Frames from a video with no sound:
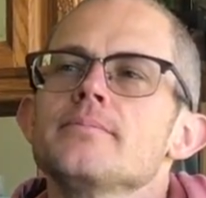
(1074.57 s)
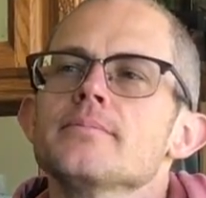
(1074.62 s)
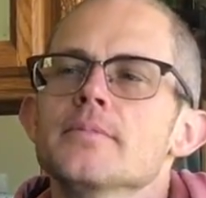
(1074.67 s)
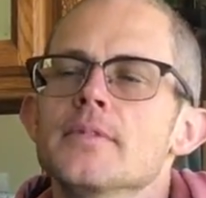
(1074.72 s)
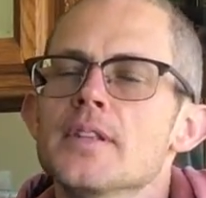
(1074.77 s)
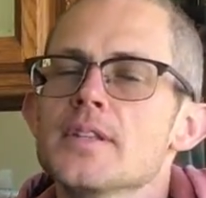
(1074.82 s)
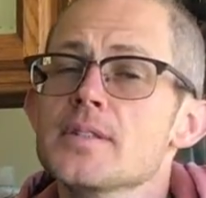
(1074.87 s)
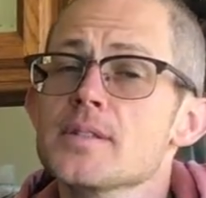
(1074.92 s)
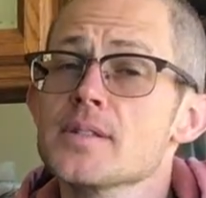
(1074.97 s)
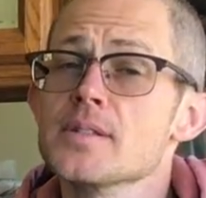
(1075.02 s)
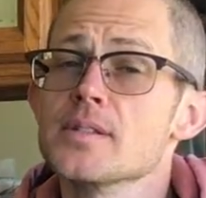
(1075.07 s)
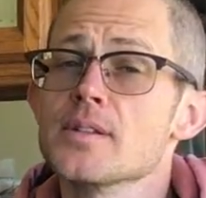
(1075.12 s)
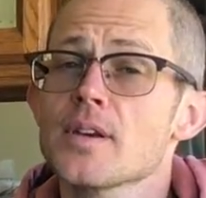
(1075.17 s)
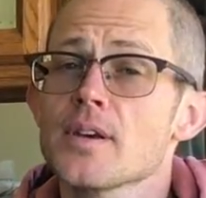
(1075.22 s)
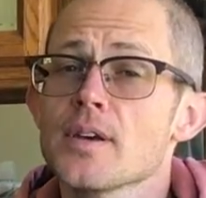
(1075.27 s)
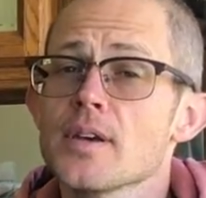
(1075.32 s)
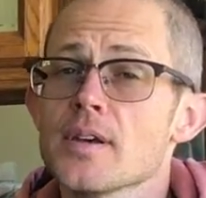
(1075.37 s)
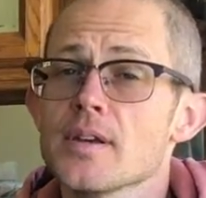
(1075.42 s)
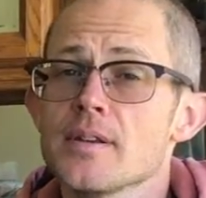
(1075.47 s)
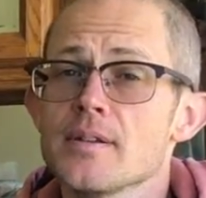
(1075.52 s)
This is
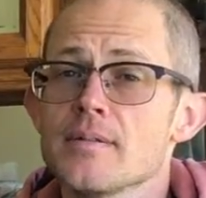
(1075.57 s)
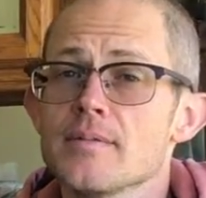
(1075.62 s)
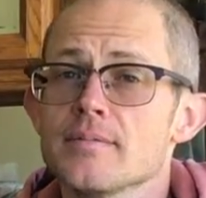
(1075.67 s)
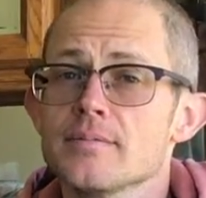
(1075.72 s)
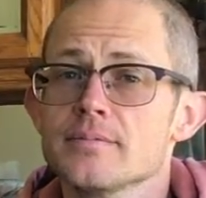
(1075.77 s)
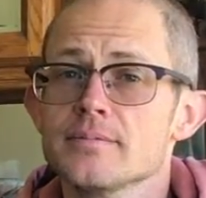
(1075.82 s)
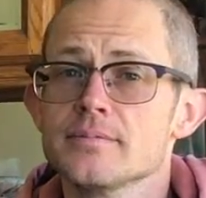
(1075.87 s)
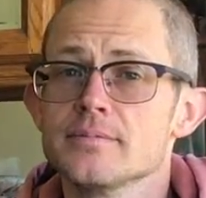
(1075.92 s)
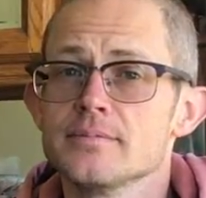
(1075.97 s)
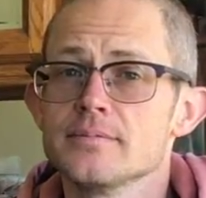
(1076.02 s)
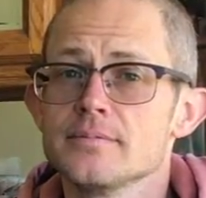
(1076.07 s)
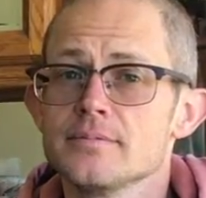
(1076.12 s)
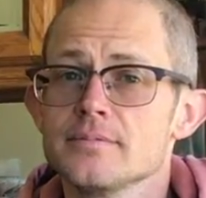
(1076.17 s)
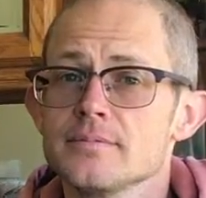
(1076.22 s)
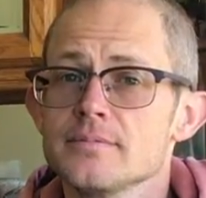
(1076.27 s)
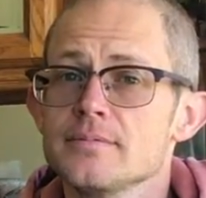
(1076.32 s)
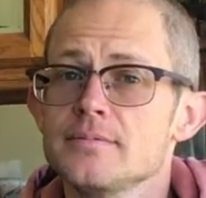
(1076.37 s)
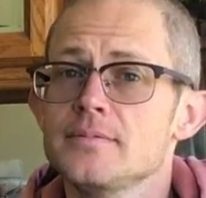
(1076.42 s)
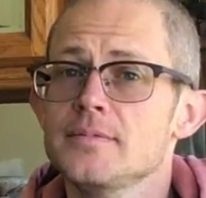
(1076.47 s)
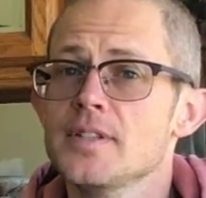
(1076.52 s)
good.
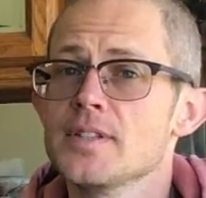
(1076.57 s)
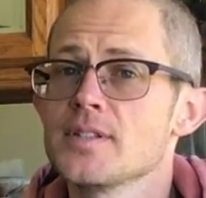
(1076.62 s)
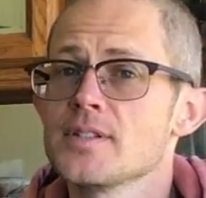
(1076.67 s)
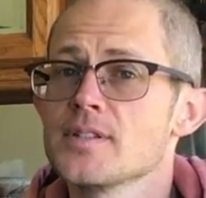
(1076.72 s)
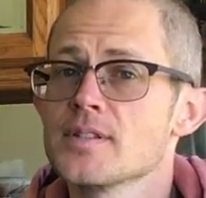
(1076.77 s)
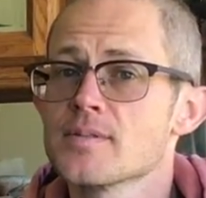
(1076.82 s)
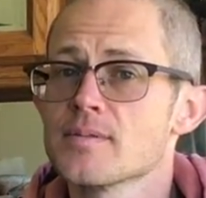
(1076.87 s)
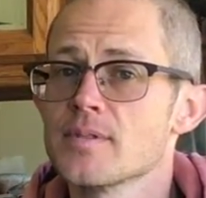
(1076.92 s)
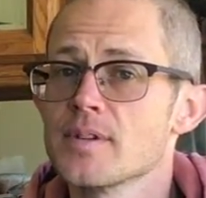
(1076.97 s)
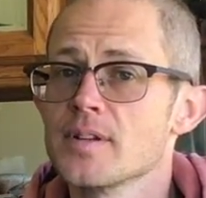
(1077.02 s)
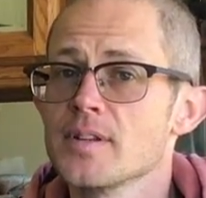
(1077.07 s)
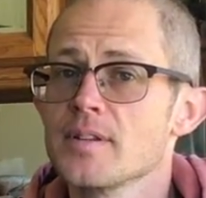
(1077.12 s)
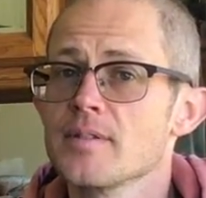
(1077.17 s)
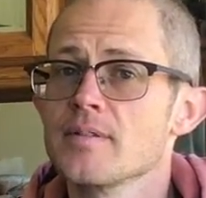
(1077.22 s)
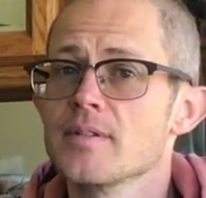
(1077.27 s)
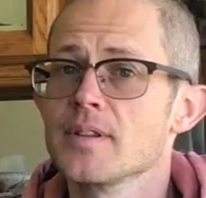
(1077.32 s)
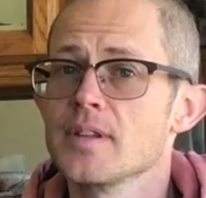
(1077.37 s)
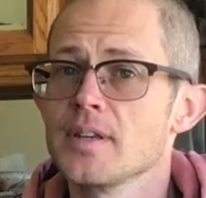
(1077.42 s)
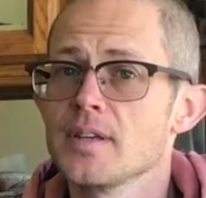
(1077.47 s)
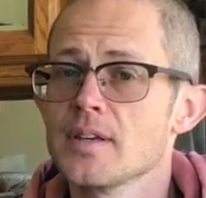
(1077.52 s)
This is really,
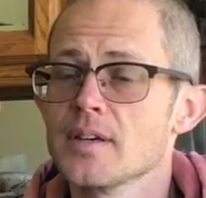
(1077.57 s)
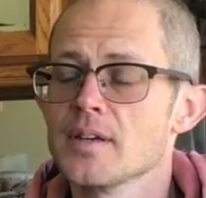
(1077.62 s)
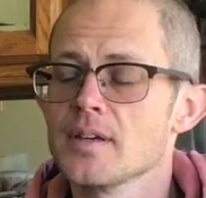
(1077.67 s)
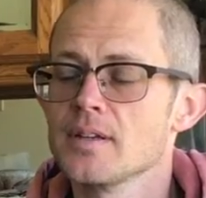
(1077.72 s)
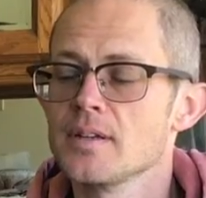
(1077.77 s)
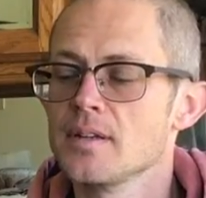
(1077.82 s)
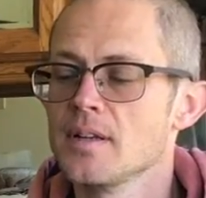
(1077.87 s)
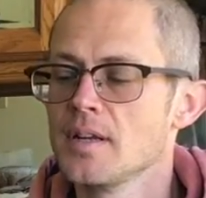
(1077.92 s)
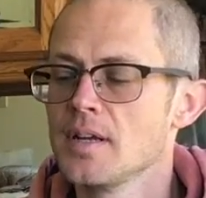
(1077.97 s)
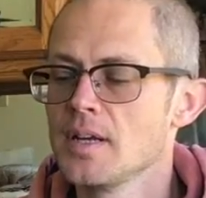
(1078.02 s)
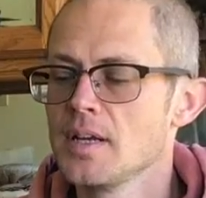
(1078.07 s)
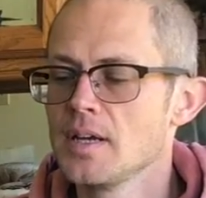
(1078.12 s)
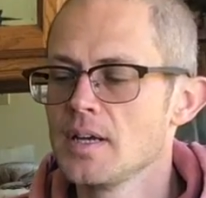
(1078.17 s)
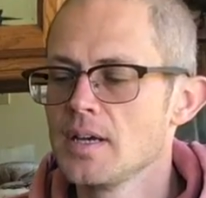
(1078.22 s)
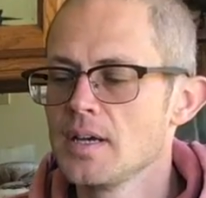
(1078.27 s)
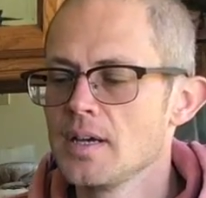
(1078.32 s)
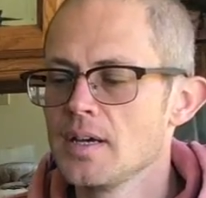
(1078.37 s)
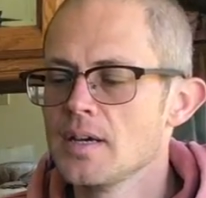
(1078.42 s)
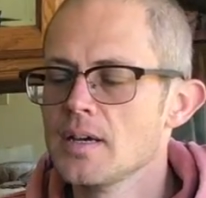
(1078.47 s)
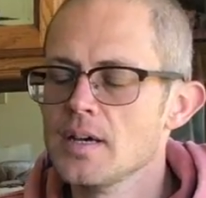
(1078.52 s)
really good.
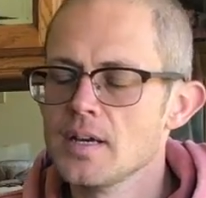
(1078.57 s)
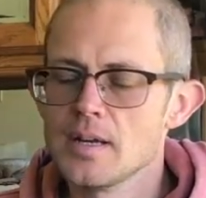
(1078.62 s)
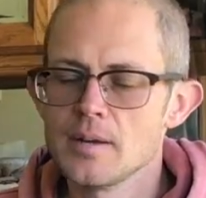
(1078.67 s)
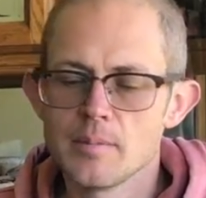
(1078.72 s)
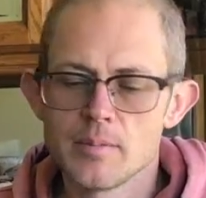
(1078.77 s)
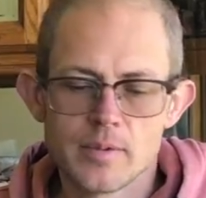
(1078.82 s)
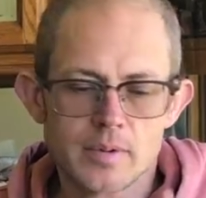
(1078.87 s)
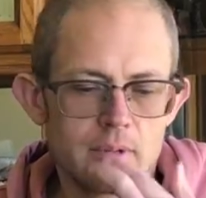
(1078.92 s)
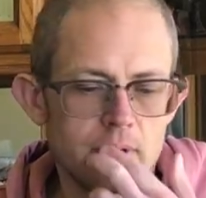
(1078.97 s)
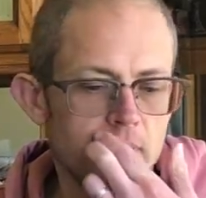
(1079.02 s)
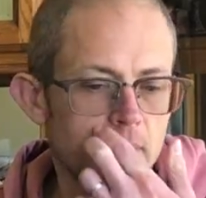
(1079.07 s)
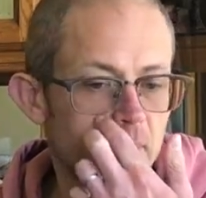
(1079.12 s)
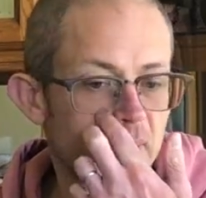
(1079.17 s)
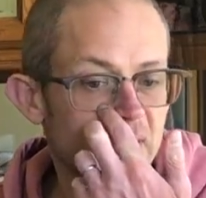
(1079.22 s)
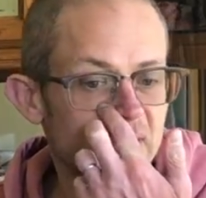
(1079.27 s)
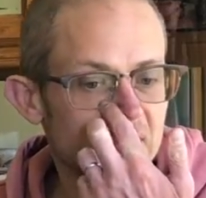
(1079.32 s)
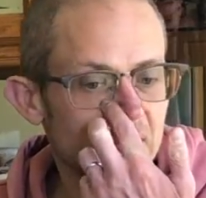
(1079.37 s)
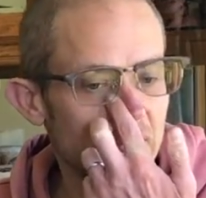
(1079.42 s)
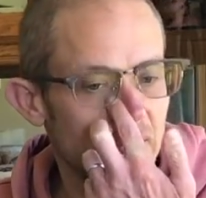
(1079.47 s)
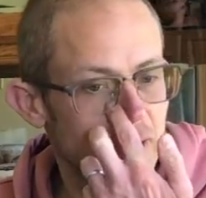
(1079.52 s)
And it really
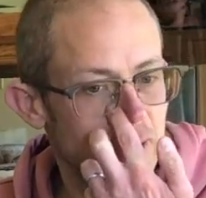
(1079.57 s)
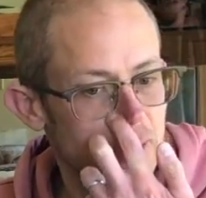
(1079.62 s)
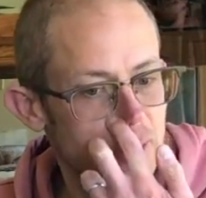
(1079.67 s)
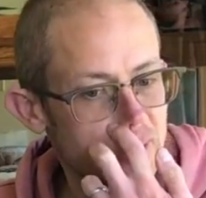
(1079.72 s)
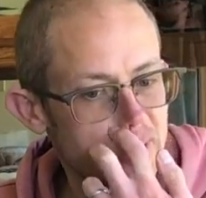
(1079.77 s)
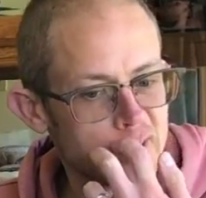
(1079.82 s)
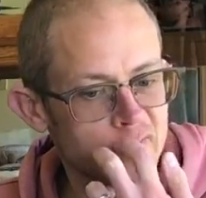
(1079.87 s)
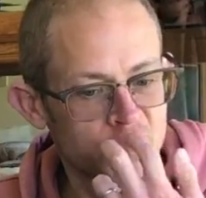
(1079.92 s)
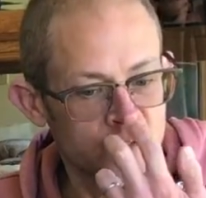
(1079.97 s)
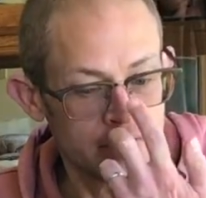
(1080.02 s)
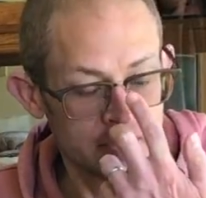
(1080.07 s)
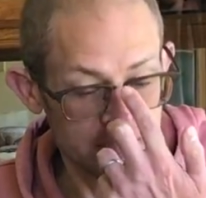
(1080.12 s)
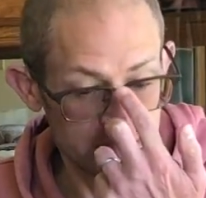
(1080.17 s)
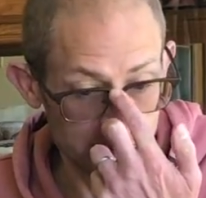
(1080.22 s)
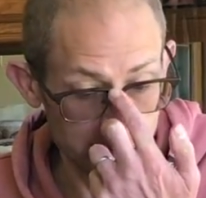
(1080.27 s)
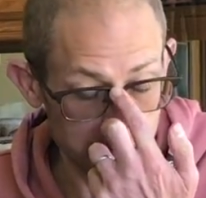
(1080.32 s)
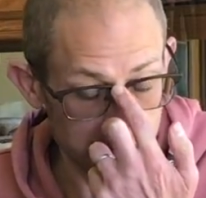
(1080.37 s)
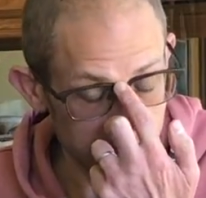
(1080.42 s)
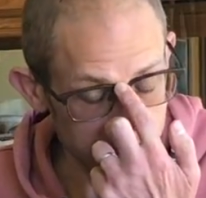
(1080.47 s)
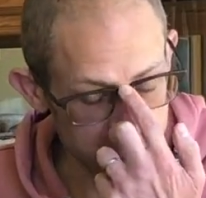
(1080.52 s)
makes a huge difference
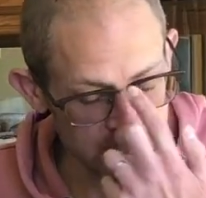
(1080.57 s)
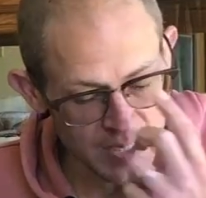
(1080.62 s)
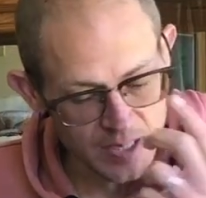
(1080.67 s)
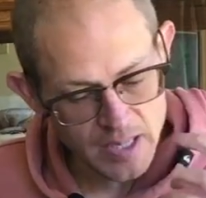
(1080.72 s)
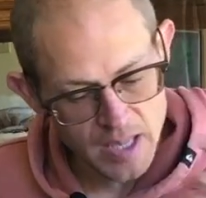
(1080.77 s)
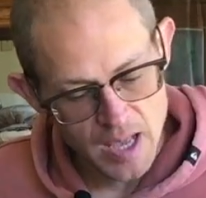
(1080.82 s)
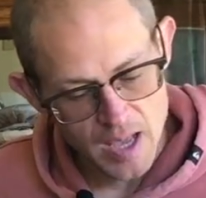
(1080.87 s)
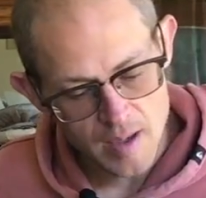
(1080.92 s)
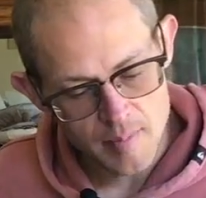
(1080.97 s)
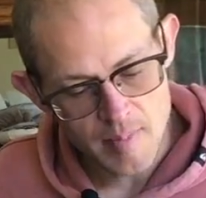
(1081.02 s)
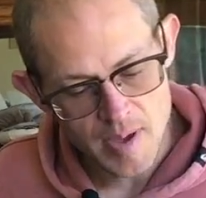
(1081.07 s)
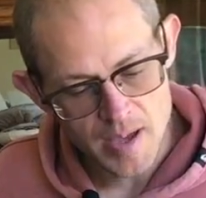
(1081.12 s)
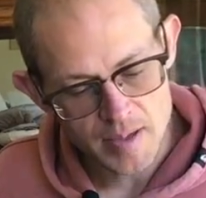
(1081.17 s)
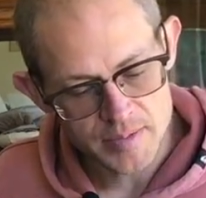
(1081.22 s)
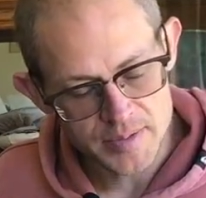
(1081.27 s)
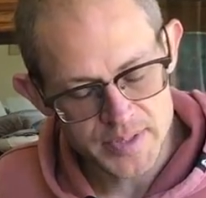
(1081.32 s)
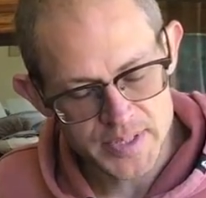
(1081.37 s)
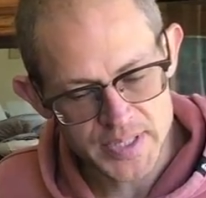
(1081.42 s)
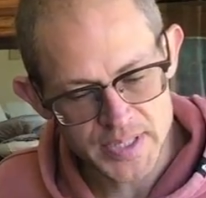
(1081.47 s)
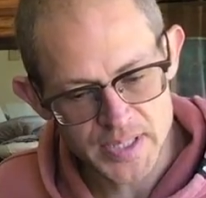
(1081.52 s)
when you take a high
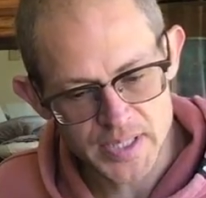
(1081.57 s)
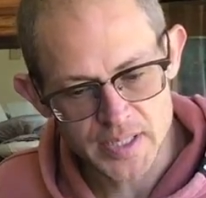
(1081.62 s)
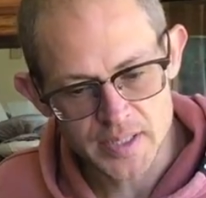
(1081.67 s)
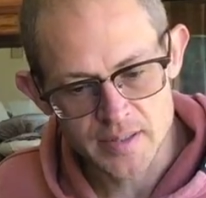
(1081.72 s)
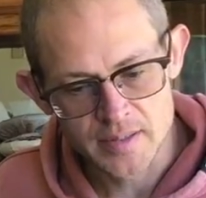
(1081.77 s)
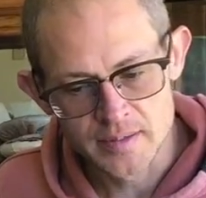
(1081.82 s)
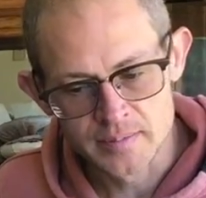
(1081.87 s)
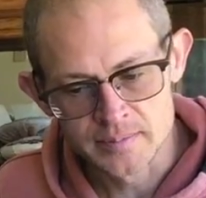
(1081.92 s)
mountain tea